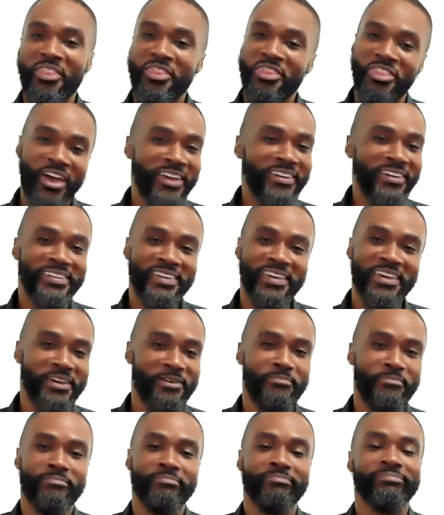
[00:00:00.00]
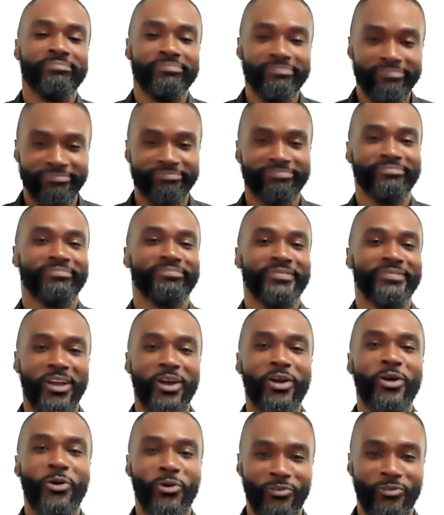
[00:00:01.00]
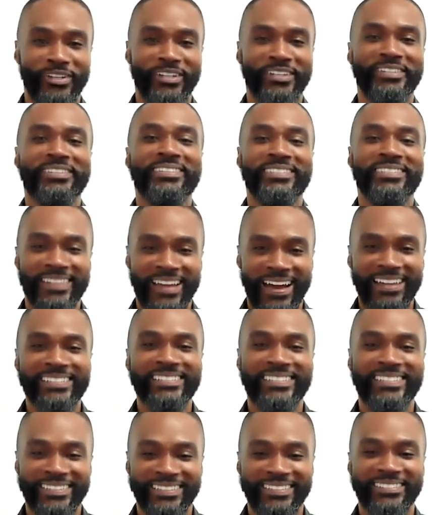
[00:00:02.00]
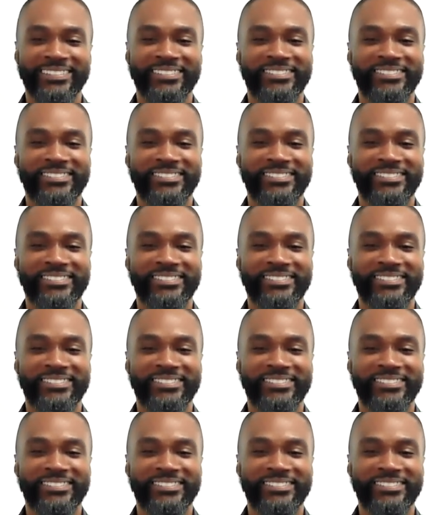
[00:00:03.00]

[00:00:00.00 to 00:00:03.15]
then came COVID-19